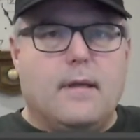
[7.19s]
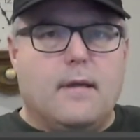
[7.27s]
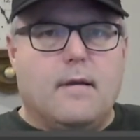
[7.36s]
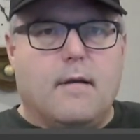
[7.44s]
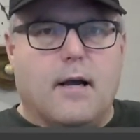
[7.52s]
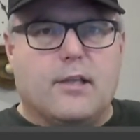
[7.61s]

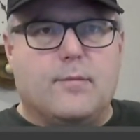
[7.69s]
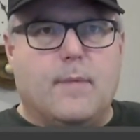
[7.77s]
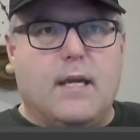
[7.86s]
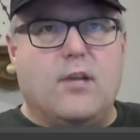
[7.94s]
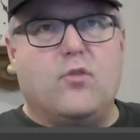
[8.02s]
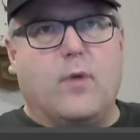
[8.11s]
It cost
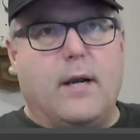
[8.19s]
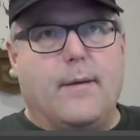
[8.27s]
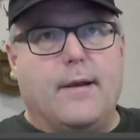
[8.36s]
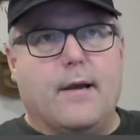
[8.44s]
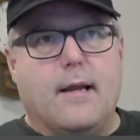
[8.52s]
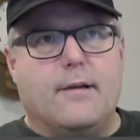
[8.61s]
me
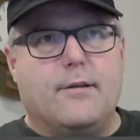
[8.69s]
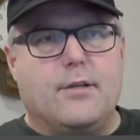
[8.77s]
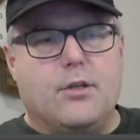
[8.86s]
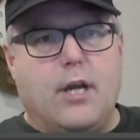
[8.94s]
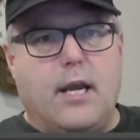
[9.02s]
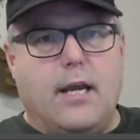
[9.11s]
$21
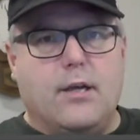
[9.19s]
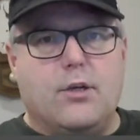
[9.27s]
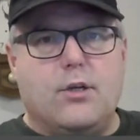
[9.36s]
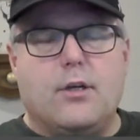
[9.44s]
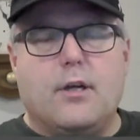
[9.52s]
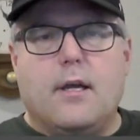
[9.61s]
and
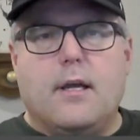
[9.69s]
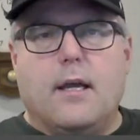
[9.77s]
change.